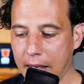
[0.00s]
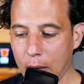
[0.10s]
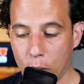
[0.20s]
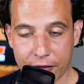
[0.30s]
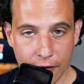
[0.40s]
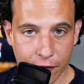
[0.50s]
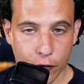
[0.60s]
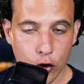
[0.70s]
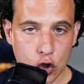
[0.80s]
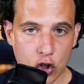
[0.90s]
With the
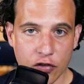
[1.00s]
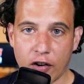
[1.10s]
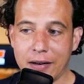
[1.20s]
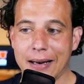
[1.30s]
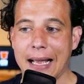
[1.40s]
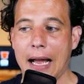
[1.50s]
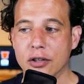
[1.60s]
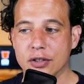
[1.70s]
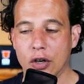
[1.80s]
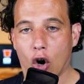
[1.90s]
futures funded
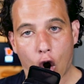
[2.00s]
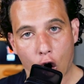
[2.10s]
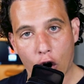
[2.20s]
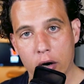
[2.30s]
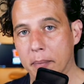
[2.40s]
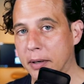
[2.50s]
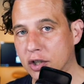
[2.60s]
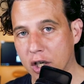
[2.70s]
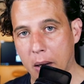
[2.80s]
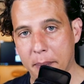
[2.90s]
accounts, there are a
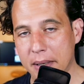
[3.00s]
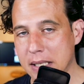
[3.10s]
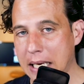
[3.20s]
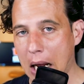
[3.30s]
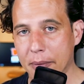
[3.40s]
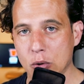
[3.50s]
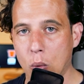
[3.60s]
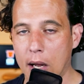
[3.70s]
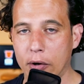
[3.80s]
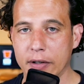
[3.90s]
bunch of companies now as
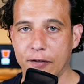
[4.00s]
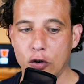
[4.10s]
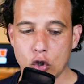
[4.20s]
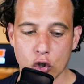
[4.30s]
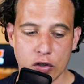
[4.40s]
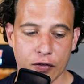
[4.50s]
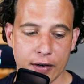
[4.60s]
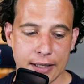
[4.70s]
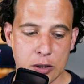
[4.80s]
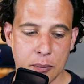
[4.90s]
well in the futures
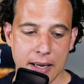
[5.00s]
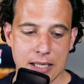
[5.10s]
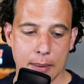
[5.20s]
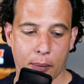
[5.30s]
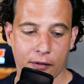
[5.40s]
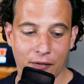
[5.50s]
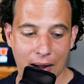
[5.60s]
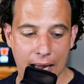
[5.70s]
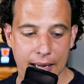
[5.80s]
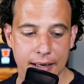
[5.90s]
funded space that
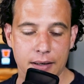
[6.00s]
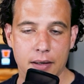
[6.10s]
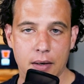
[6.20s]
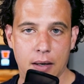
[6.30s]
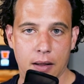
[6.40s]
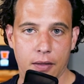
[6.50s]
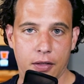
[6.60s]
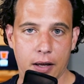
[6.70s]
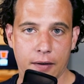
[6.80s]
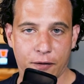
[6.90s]
provide
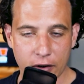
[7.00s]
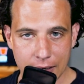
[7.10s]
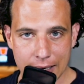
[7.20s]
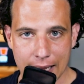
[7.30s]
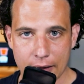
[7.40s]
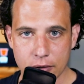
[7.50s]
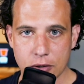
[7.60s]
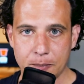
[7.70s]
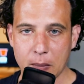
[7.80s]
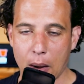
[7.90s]
the funded
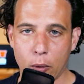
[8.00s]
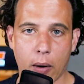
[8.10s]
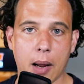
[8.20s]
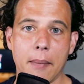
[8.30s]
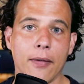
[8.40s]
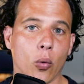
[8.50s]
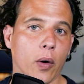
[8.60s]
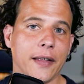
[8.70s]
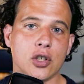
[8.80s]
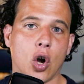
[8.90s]
accounts. I would recommend the
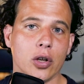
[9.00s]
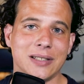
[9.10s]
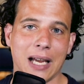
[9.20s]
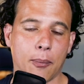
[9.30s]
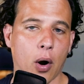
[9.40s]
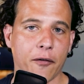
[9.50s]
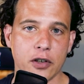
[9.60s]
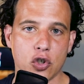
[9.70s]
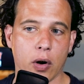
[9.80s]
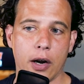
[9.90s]
one that's called Take
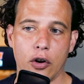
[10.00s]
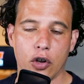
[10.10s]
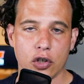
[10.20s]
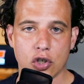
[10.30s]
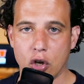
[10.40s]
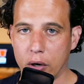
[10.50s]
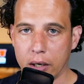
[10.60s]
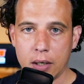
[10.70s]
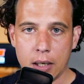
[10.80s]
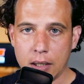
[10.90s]
Profit Trader. You can just go
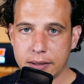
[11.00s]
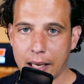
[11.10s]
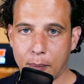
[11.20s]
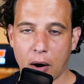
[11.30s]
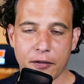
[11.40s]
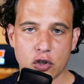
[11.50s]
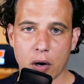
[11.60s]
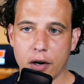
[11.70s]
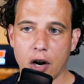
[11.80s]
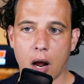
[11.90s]
to
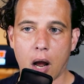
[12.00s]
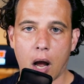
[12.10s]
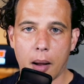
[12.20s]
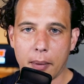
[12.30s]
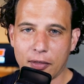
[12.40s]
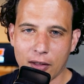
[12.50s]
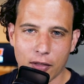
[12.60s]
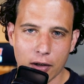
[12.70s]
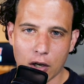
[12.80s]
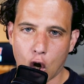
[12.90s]
takeprofittrader.com. I think
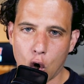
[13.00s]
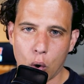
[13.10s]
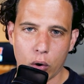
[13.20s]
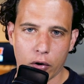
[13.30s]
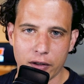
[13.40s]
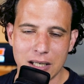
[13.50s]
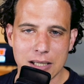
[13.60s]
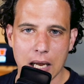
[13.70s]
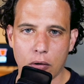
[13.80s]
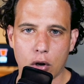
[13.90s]
the code or the
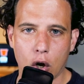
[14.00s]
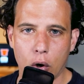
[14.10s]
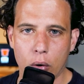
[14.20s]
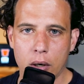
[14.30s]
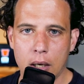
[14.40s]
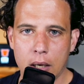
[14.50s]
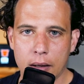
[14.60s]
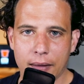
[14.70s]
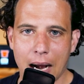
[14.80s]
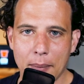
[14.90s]
discount code
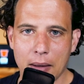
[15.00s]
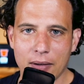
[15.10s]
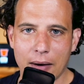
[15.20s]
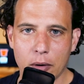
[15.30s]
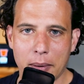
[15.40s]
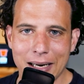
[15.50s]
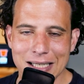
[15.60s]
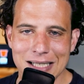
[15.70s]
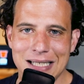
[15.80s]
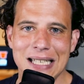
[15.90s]
that I'm giving everybody
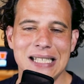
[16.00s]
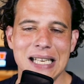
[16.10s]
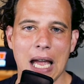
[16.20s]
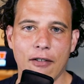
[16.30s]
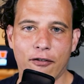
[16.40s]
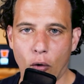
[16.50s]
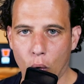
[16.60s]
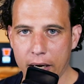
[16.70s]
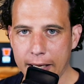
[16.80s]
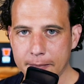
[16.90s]
is
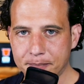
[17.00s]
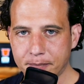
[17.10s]
DTA40.